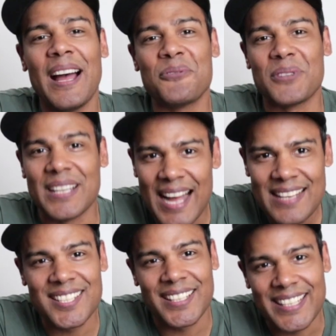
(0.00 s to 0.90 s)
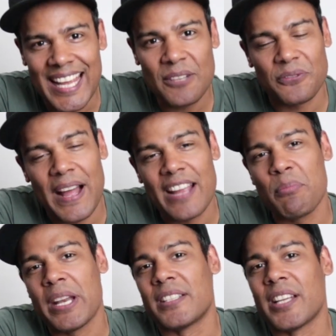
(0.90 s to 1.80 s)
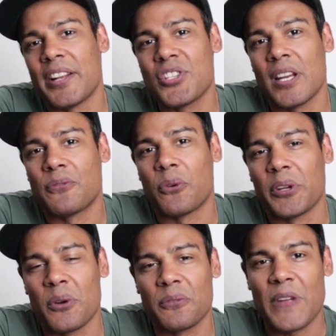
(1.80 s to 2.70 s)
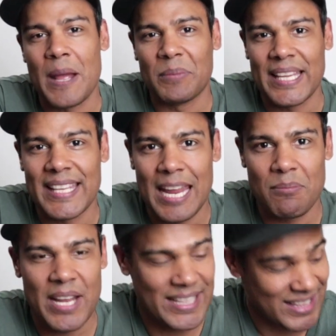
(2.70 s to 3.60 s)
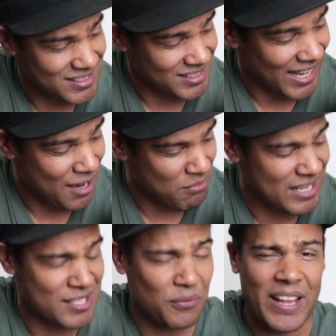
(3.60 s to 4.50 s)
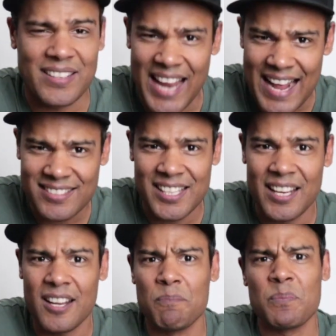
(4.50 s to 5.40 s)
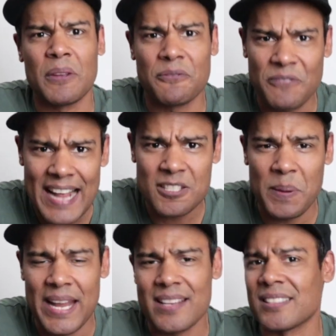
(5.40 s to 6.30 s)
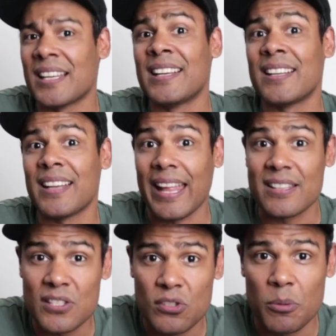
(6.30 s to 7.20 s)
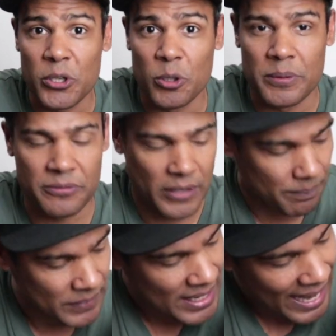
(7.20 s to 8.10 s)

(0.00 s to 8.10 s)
have got to get 5 Minute Dungeon for your family game night. This game is fantastic, fast-paced, and super duper fun.